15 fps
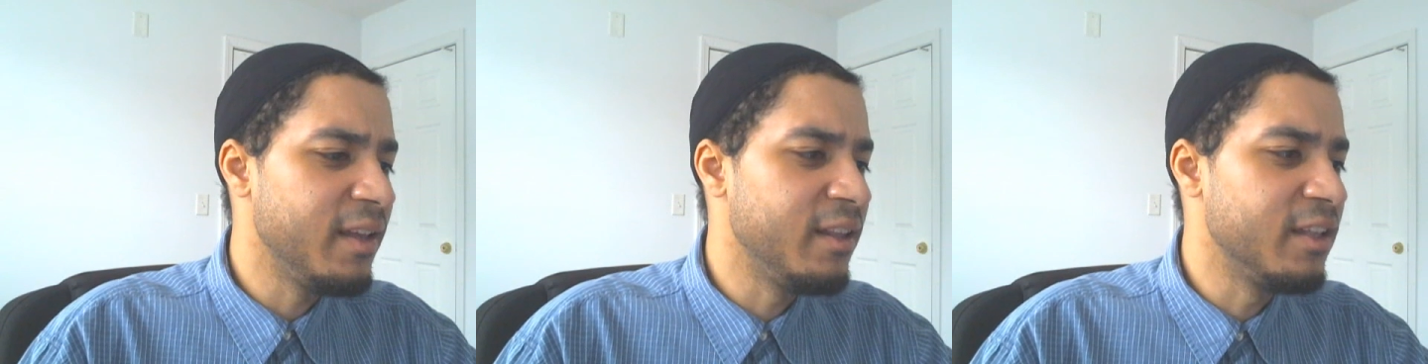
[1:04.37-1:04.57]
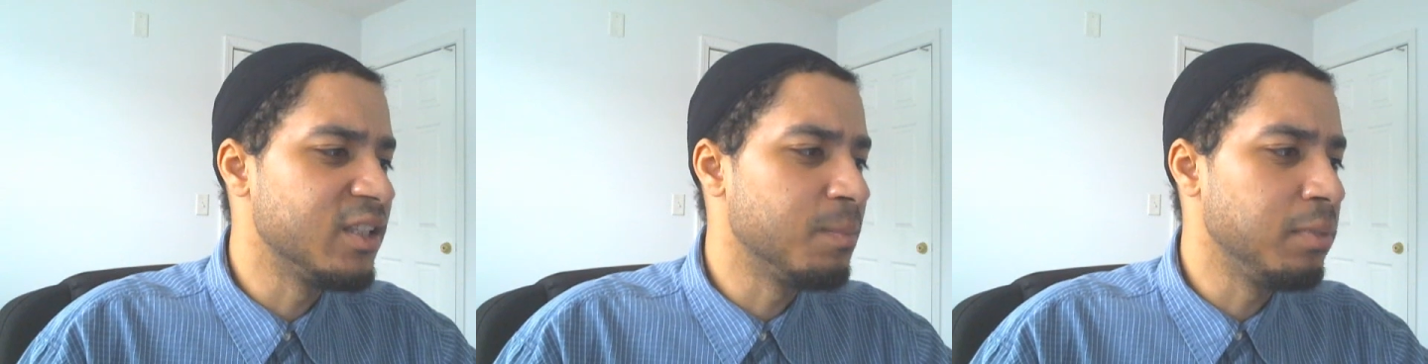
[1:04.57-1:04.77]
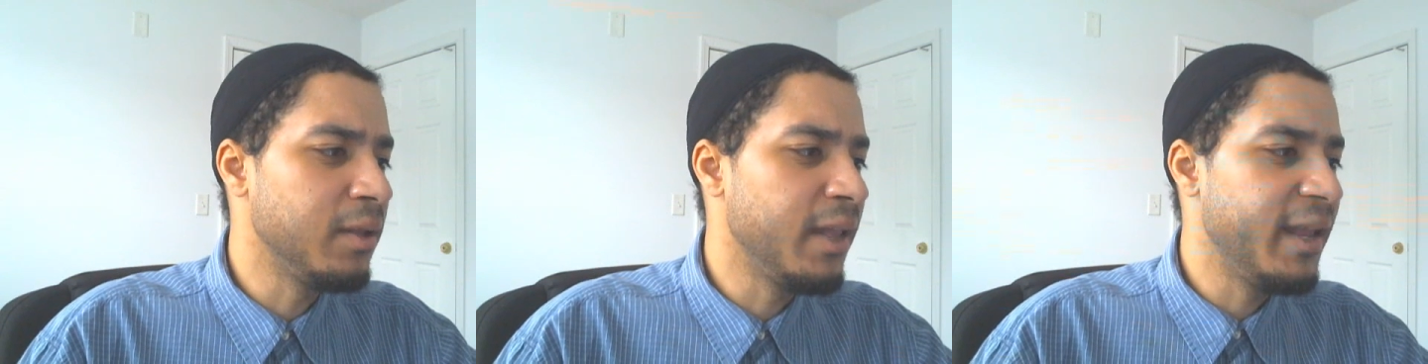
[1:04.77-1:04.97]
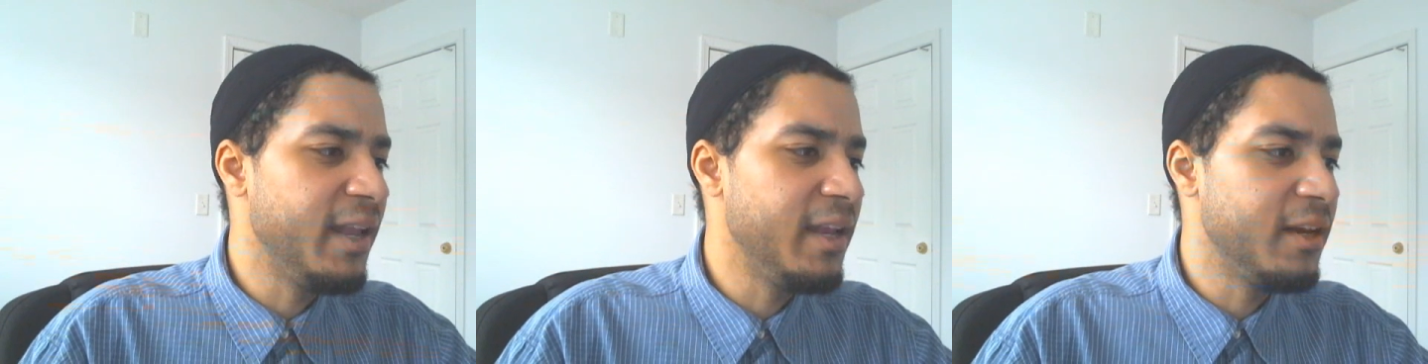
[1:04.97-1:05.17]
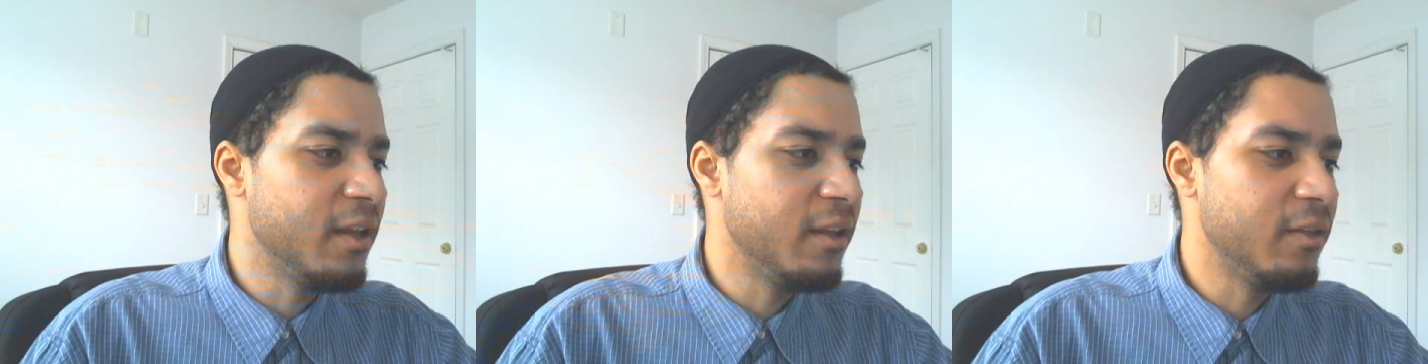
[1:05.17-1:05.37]
and
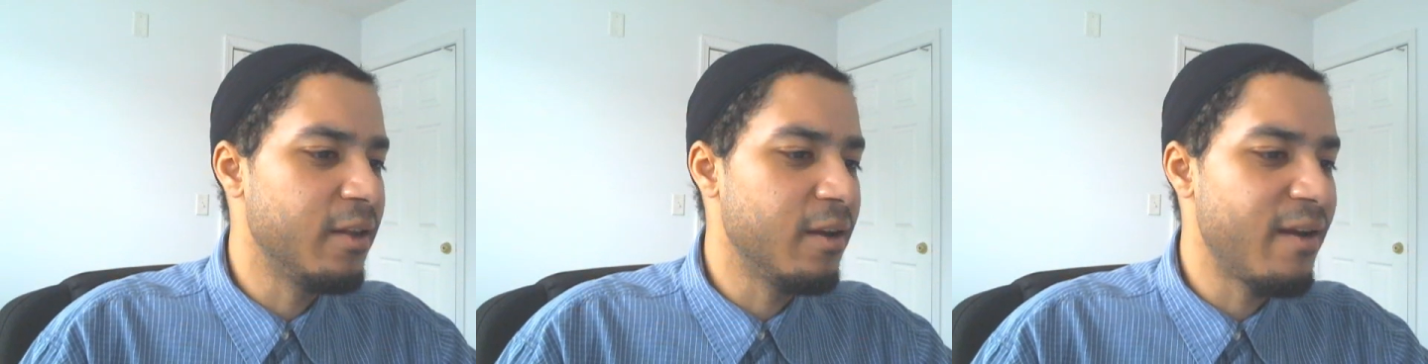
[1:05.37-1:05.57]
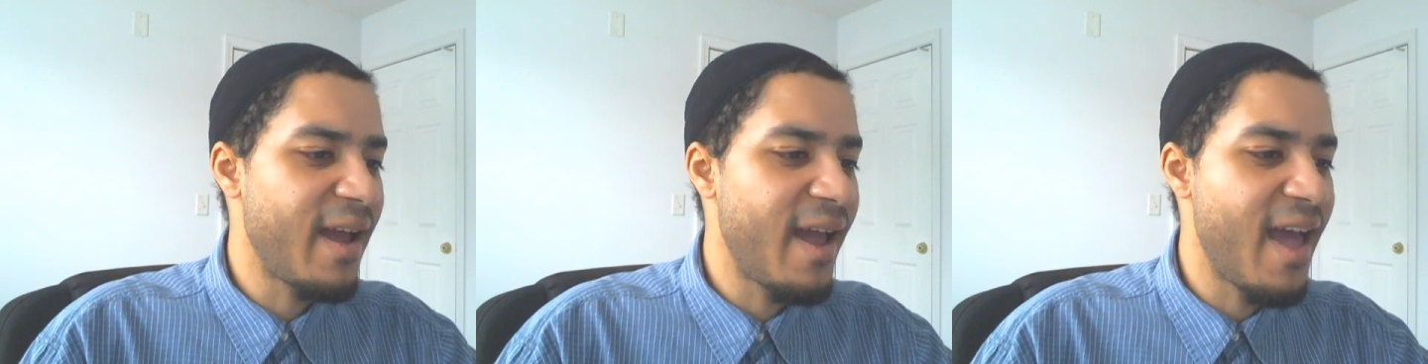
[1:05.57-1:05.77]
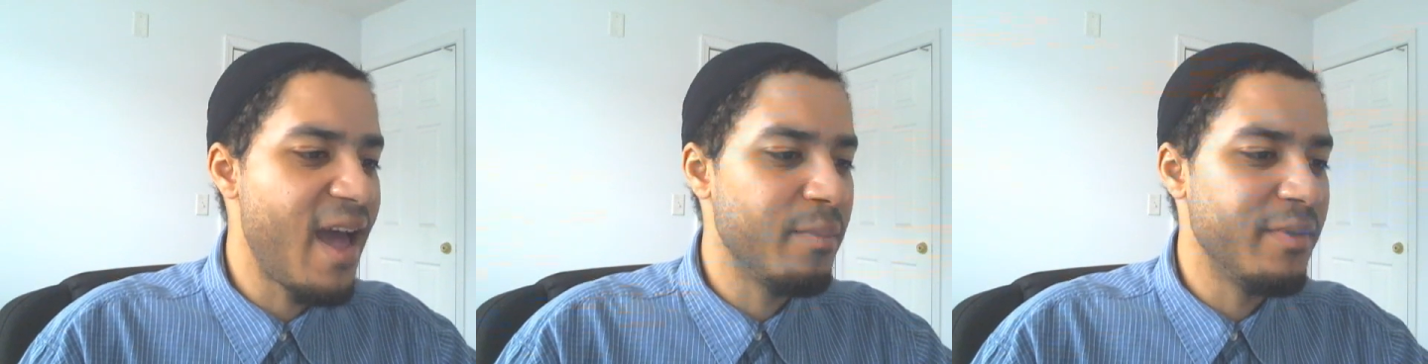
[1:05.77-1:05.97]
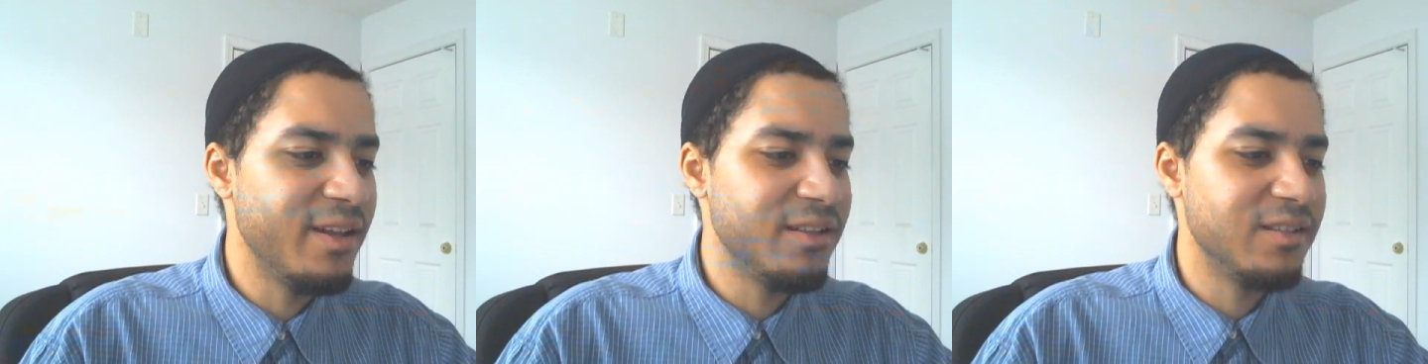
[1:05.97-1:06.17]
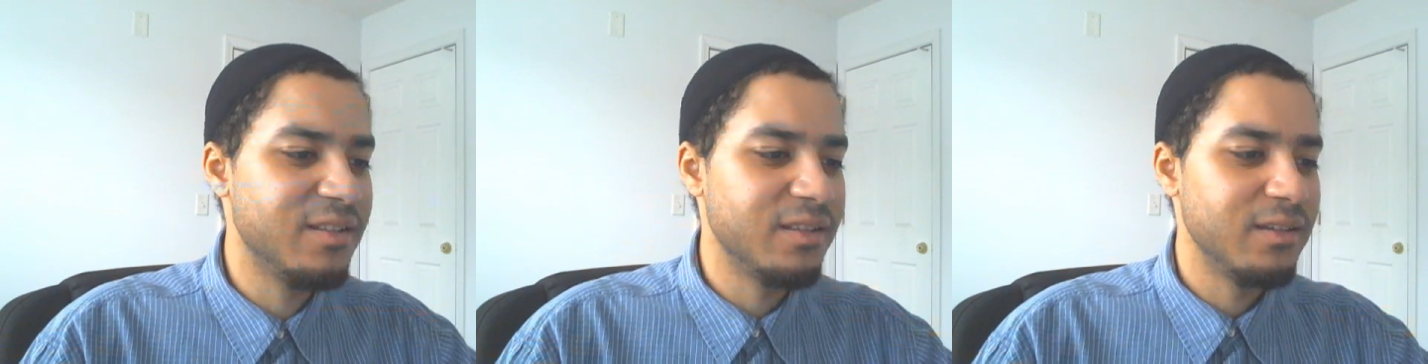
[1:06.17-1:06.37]
displayed their
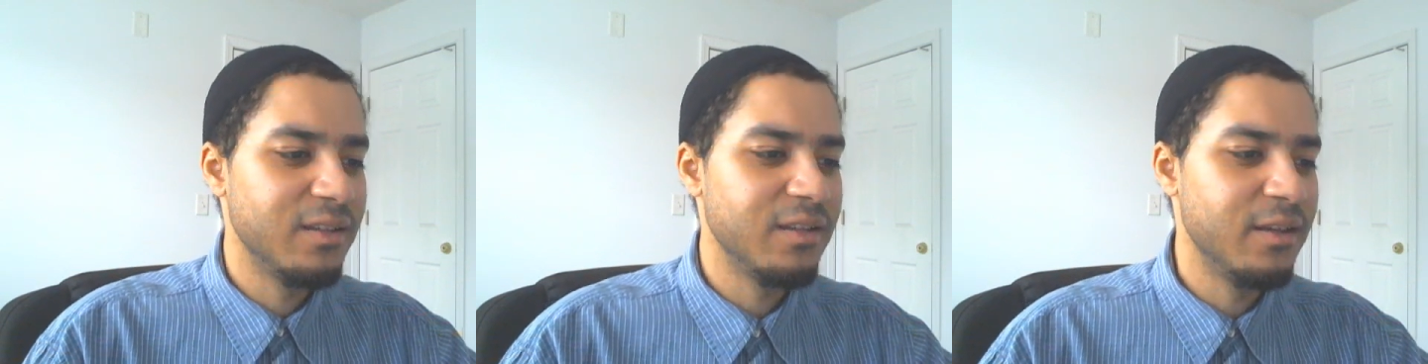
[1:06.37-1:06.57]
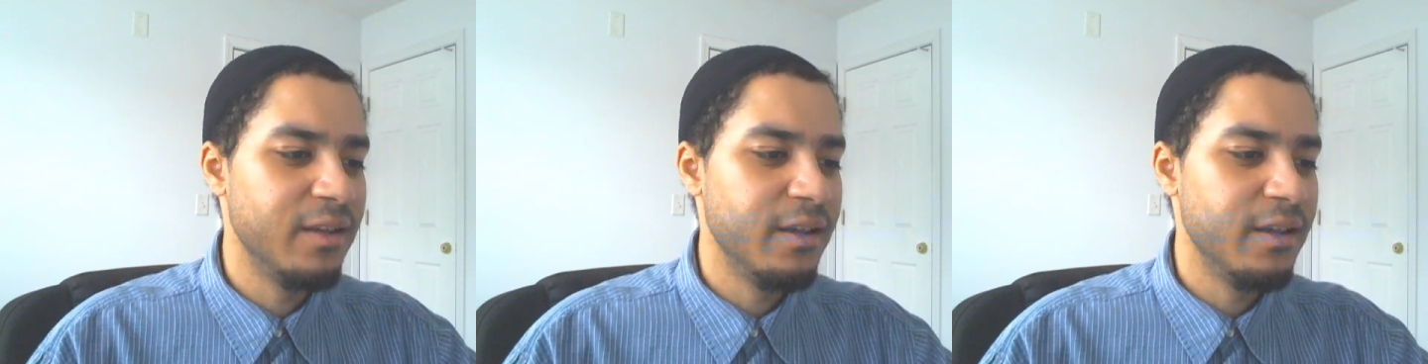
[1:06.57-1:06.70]
habits.